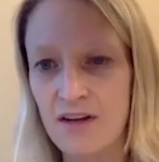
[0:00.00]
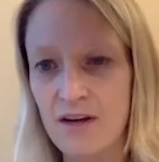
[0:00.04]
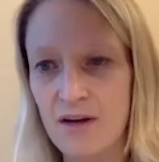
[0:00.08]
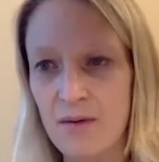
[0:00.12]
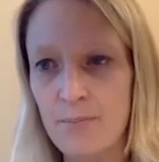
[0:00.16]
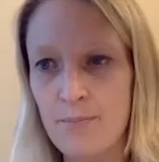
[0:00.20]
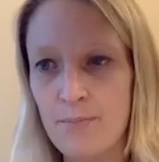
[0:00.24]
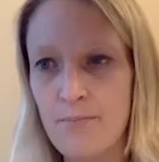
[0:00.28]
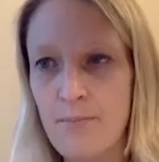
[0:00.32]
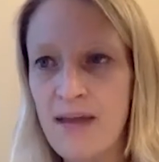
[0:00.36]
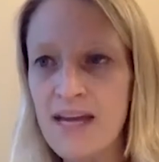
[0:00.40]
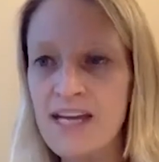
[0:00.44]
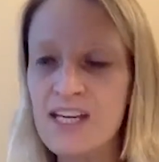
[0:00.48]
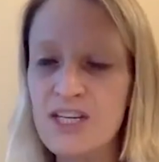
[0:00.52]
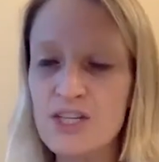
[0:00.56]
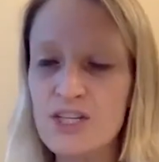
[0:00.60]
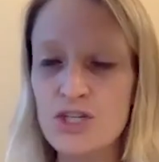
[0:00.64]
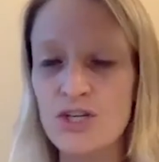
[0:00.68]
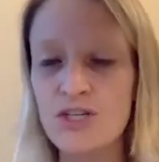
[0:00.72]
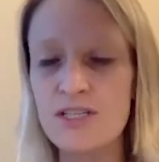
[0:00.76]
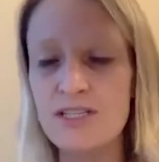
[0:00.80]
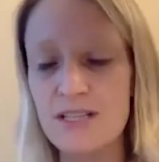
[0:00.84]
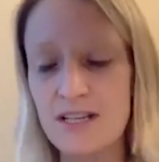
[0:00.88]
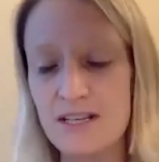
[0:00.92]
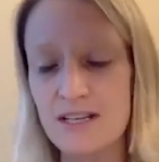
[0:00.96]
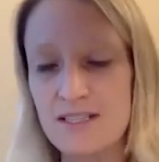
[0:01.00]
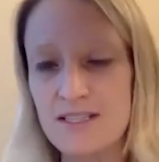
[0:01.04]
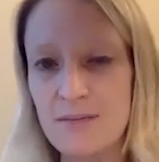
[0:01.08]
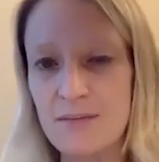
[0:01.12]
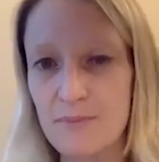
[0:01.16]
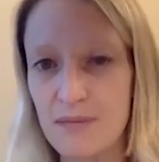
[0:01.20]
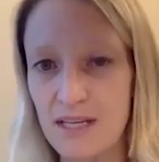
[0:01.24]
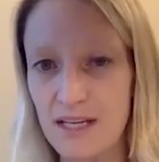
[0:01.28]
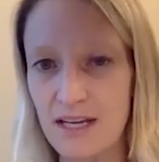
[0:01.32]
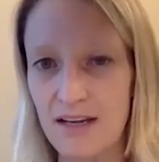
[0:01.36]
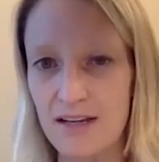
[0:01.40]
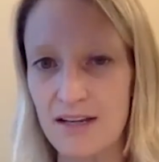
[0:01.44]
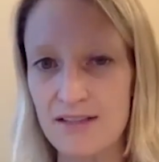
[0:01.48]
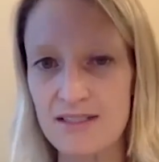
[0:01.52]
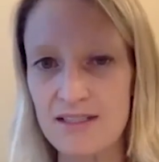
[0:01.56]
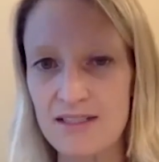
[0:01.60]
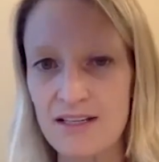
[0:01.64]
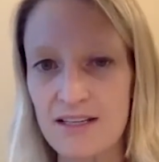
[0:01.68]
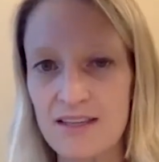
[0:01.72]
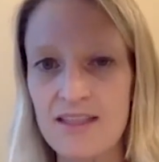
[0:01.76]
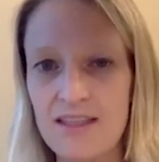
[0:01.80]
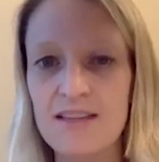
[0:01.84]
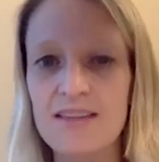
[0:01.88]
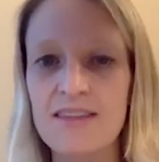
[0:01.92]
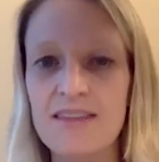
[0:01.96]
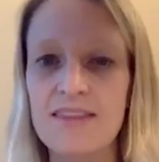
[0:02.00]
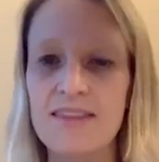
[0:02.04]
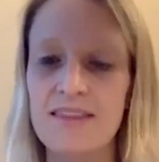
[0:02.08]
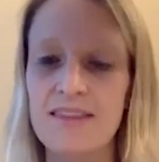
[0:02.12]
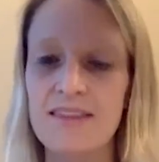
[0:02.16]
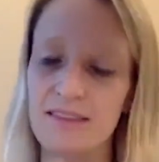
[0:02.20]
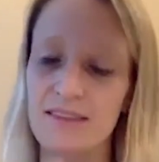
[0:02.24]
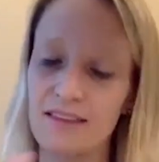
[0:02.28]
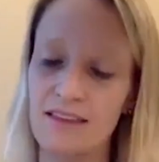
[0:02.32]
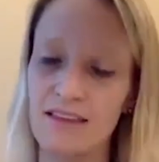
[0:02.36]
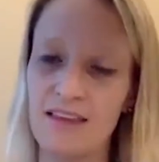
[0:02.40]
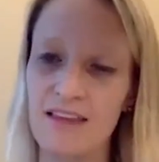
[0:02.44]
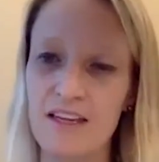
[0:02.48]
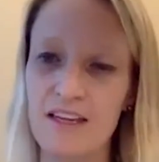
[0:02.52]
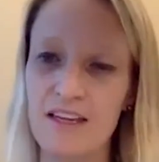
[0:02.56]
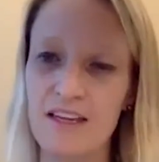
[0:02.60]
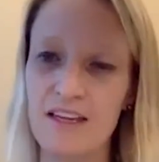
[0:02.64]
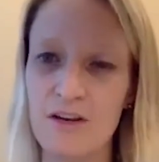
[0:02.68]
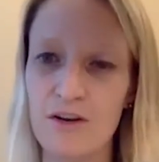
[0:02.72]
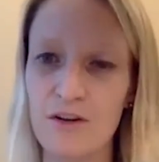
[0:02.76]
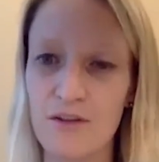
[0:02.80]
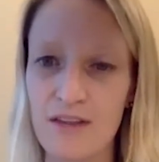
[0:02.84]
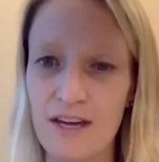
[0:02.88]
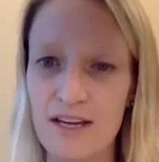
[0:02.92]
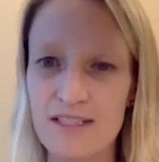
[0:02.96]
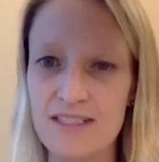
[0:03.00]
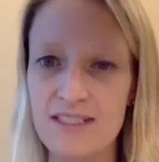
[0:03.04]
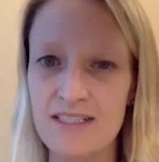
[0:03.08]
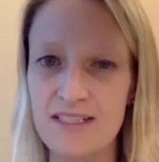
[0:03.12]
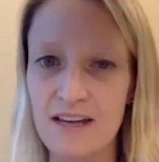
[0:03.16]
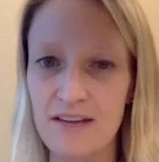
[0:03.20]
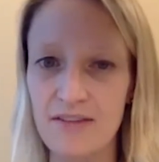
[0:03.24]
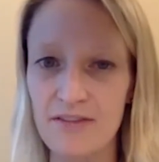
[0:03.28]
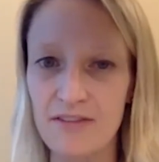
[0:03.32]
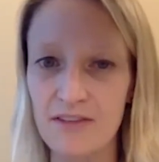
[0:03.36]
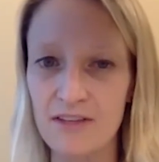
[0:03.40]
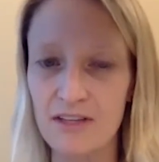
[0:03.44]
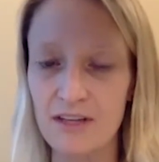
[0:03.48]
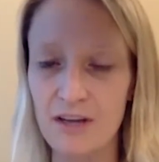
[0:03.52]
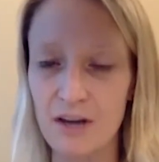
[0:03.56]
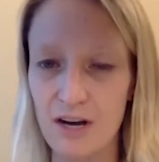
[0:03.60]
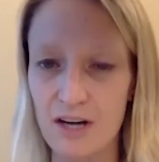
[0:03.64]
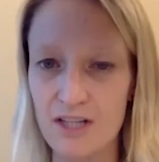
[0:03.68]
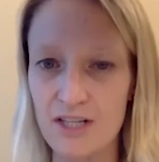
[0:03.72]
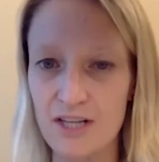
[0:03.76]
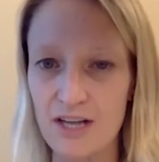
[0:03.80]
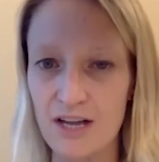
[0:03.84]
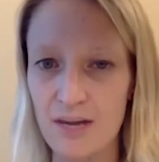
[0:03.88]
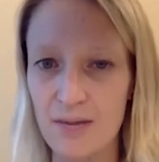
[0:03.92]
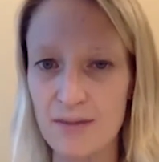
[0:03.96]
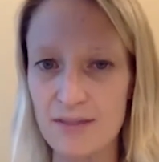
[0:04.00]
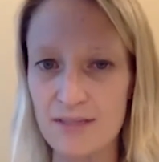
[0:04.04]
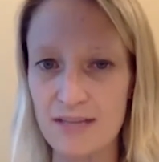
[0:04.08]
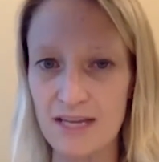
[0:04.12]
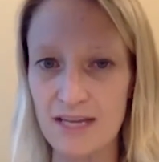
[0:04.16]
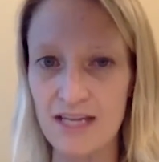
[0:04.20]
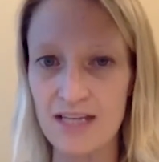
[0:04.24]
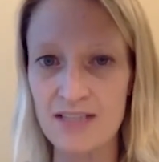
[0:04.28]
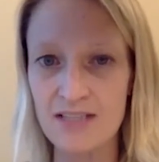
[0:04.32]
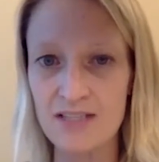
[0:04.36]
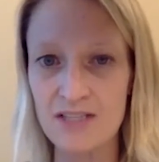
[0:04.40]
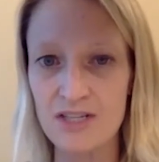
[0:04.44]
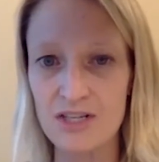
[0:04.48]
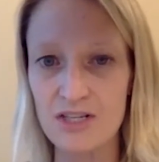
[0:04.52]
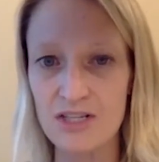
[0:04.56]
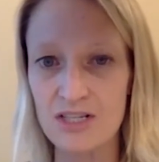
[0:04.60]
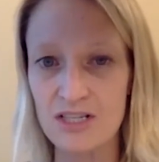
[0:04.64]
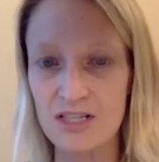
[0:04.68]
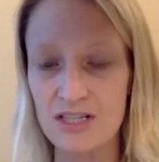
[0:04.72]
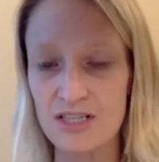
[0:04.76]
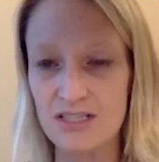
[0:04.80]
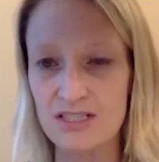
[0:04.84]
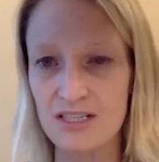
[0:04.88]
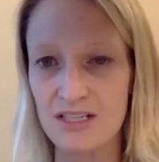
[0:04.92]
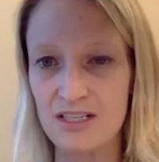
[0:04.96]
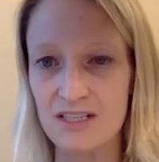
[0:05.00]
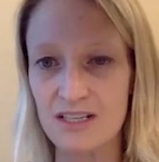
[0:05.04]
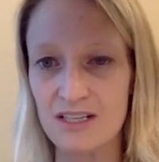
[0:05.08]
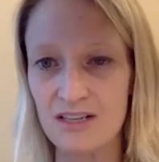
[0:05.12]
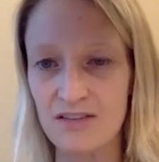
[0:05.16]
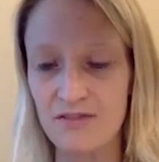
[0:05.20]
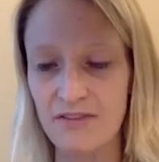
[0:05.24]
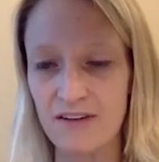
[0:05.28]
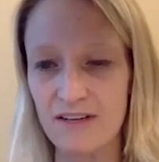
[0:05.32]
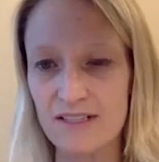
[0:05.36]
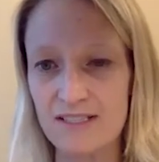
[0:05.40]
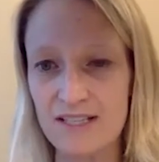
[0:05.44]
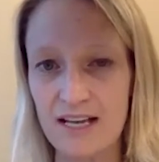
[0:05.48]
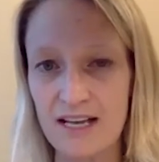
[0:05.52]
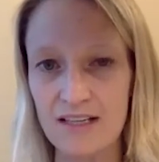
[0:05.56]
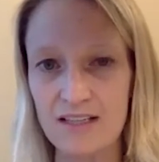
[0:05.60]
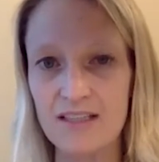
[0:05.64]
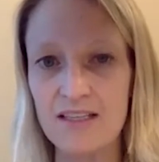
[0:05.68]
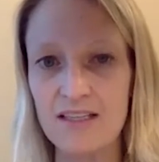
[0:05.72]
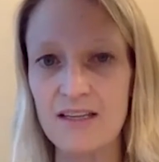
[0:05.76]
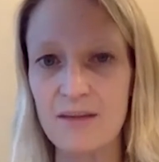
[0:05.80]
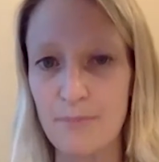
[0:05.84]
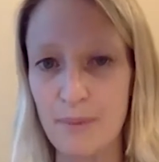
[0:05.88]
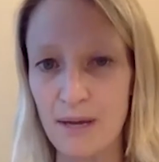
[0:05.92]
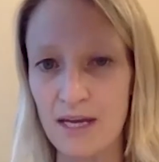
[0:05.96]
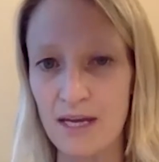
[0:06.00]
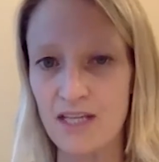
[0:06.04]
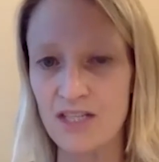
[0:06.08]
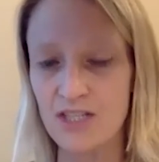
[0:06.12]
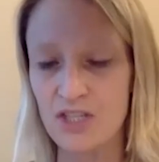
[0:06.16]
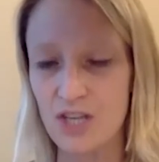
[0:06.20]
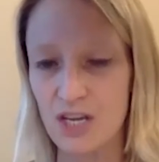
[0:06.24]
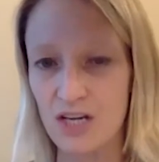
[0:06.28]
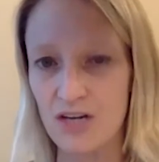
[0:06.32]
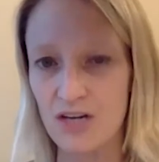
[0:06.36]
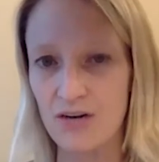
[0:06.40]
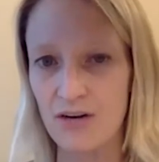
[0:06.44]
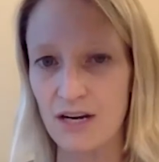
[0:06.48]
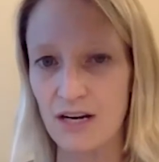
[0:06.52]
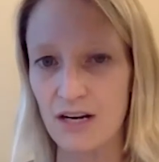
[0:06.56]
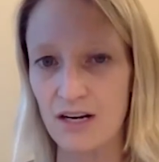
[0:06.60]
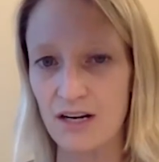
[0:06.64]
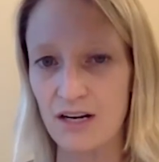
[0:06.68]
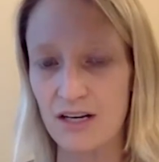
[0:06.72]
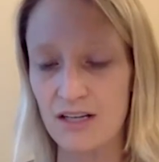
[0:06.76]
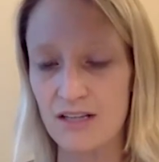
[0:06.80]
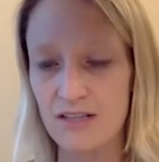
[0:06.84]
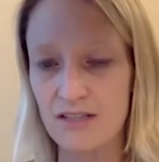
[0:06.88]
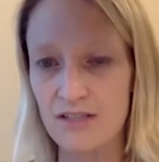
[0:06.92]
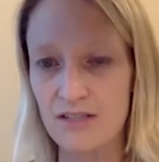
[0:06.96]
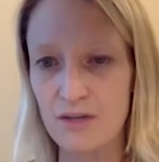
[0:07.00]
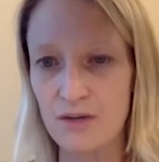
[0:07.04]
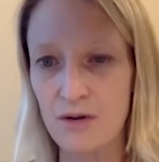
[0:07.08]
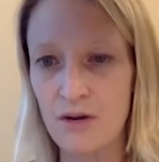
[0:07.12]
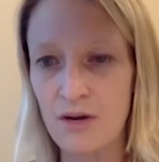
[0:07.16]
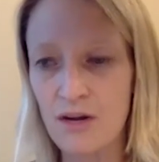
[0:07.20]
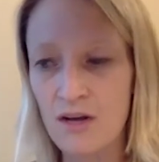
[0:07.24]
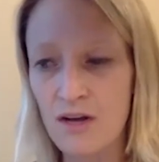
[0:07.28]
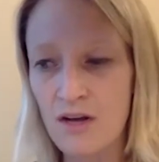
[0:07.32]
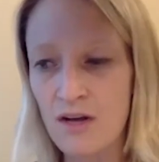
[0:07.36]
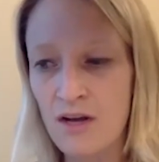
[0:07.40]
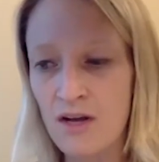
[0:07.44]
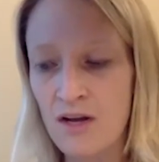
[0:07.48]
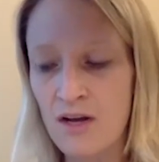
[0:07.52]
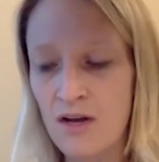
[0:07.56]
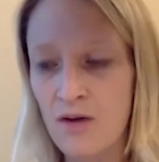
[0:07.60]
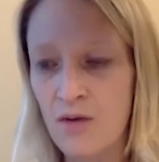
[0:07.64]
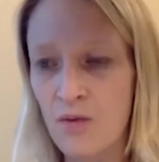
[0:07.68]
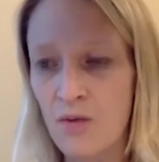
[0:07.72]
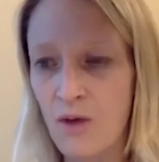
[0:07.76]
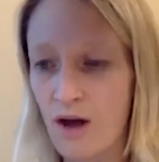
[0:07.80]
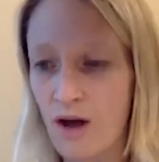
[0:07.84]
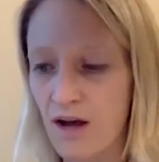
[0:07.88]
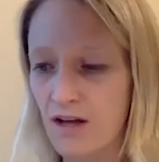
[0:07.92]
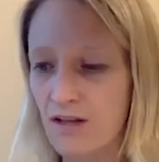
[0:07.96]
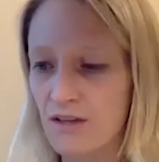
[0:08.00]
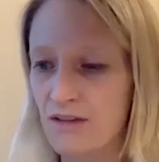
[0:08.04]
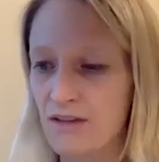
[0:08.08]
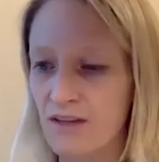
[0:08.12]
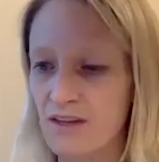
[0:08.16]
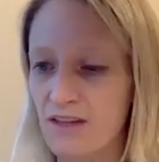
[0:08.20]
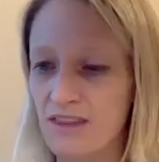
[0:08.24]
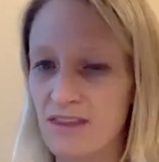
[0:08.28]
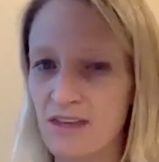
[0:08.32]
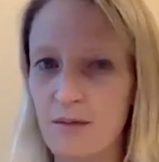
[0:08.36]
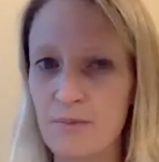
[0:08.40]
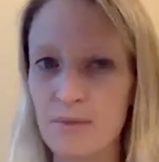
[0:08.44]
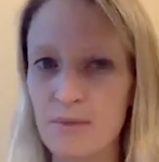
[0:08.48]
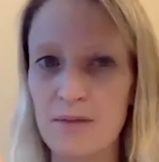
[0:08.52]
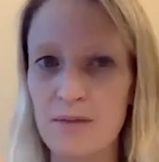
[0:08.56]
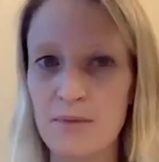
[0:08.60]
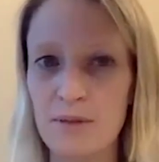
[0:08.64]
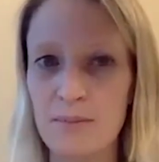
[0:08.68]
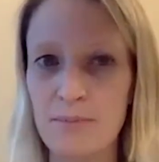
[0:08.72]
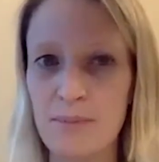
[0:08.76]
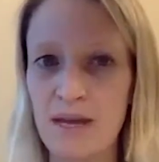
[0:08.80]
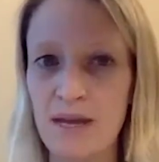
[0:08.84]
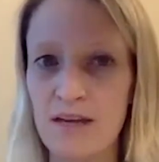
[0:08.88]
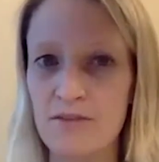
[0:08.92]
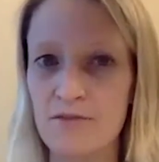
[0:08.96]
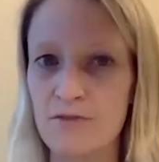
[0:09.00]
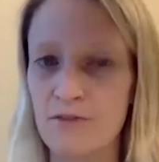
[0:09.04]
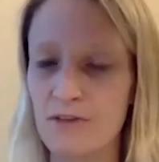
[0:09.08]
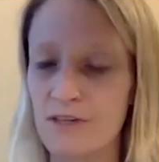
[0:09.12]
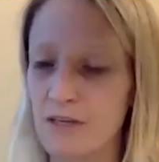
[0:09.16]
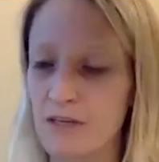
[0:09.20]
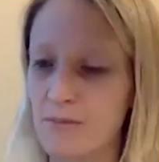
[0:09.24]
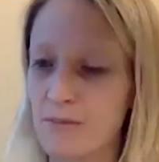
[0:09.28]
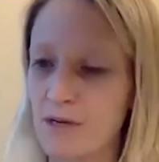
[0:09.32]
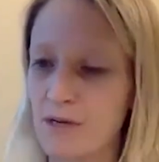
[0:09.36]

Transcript: making sure it's not something else. And I think, that's definitely our job as a hand surgeon is to identify exactly the pain generator. And so while the thumb can be painful, it can be